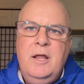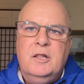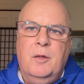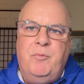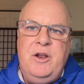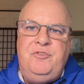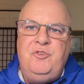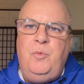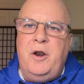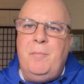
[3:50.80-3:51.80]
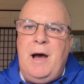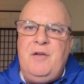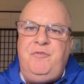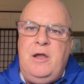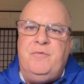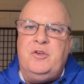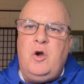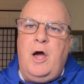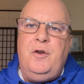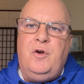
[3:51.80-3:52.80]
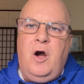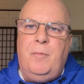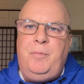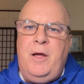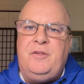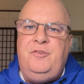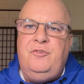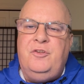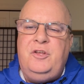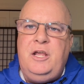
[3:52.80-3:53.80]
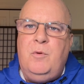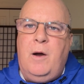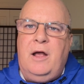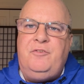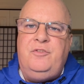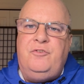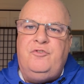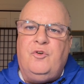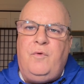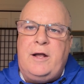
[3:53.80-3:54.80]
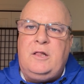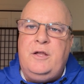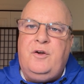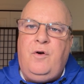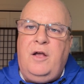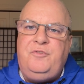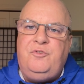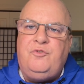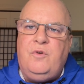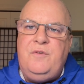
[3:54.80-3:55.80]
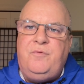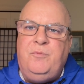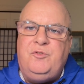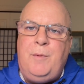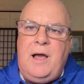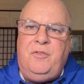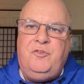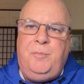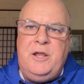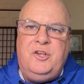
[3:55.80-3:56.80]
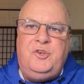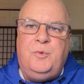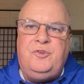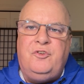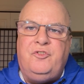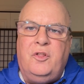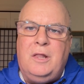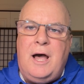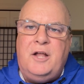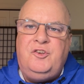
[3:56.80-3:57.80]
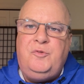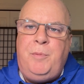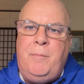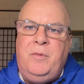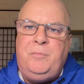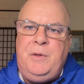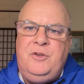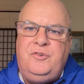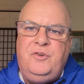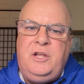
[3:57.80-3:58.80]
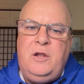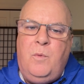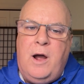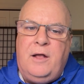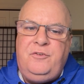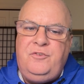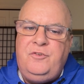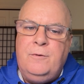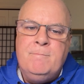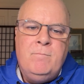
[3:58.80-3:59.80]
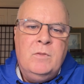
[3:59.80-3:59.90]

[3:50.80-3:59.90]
La Brisa is one of my favorite condo complexes in Key West. It's directly across the street from Smathers Beach, which is the largest public beach in Key West.